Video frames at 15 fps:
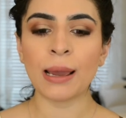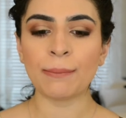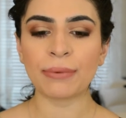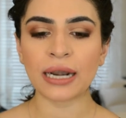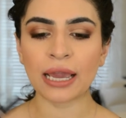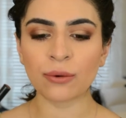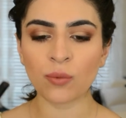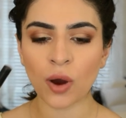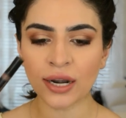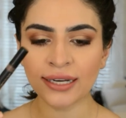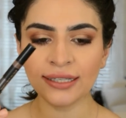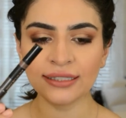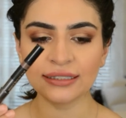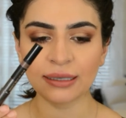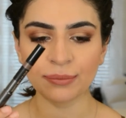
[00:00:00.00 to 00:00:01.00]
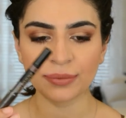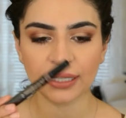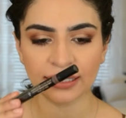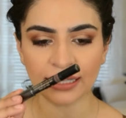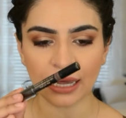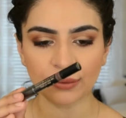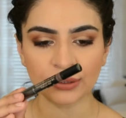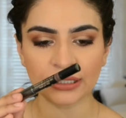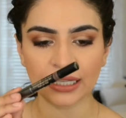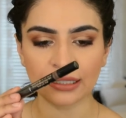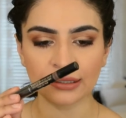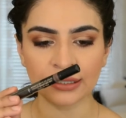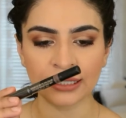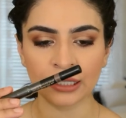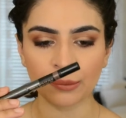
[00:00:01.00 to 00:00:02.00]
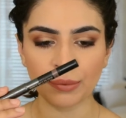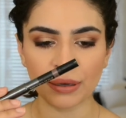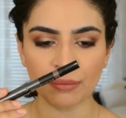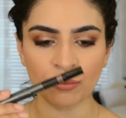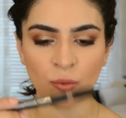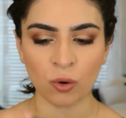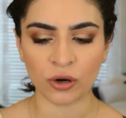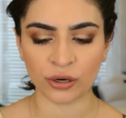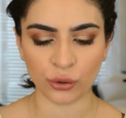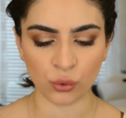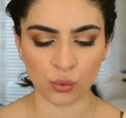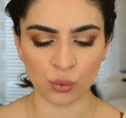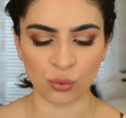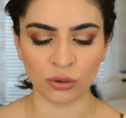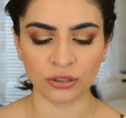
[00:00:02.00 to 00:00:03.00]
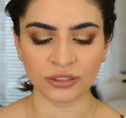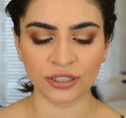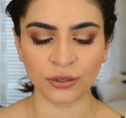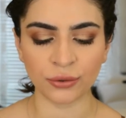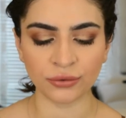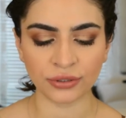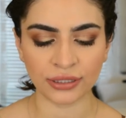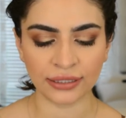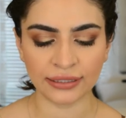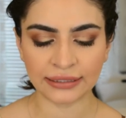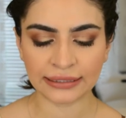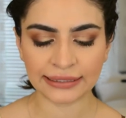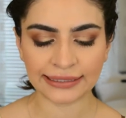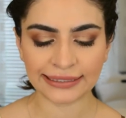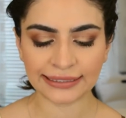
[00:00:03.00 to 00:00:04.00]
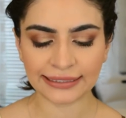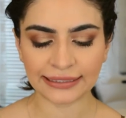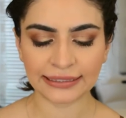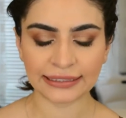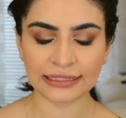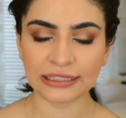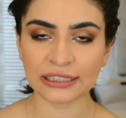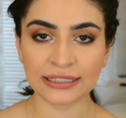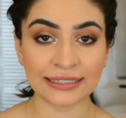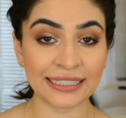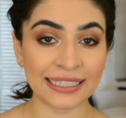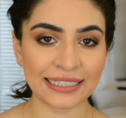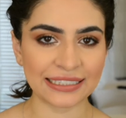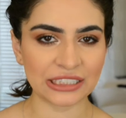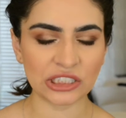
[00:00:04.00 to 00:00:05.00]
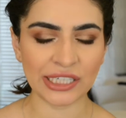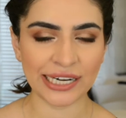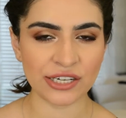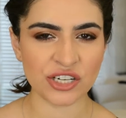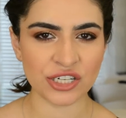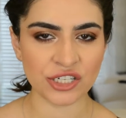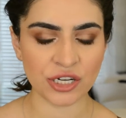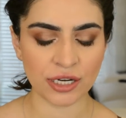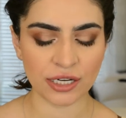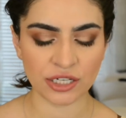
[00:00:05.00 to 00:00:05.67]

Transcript: But I wanted something that was a little bit more cool-toned just to change it